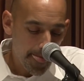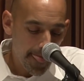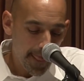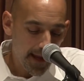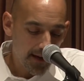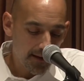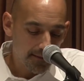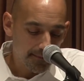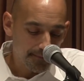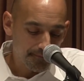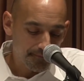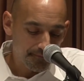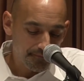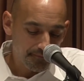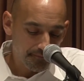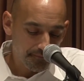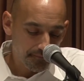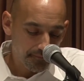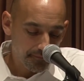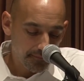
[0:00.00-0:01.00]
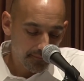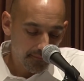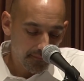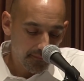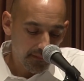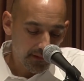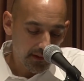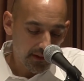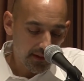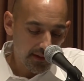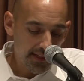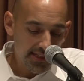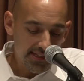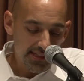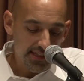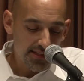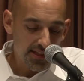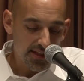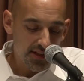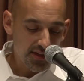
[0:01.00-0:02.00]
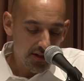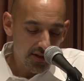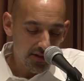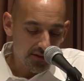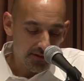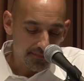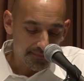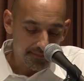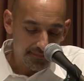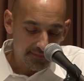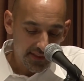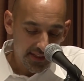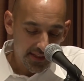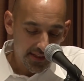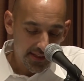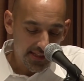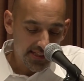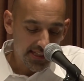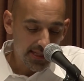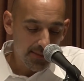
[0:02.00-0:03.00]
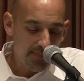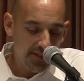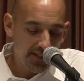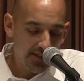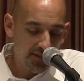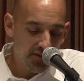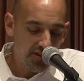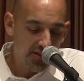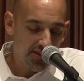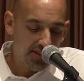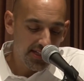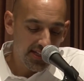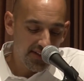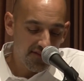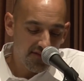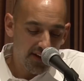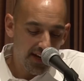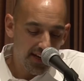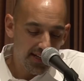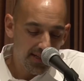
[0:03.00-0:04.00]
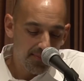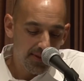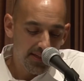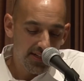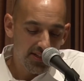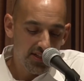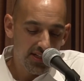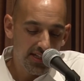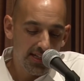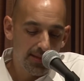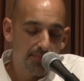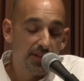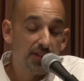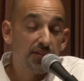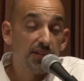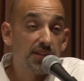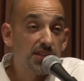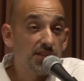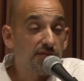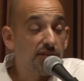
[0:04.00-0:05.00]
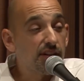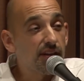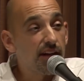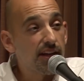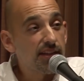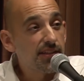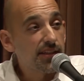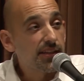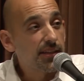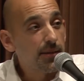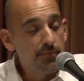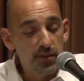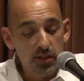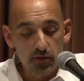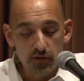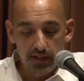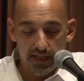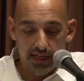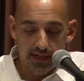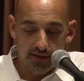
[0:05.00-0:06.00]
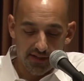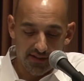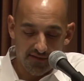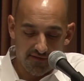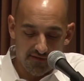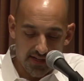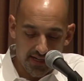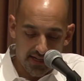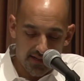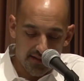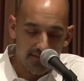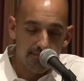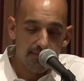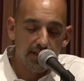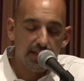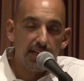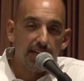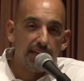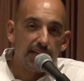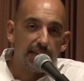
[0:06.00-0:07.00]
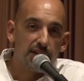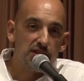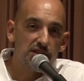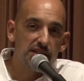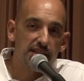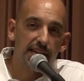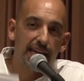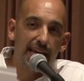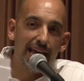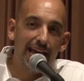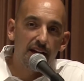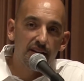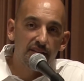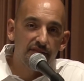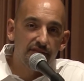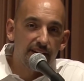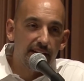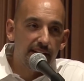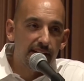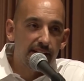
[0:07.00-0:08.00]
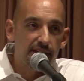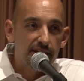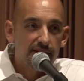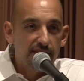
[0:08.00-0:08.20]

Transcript: Now, this isn't new. The CPUC fined PG&E millions for causing the Butte County fire. Here's the CAL FIRE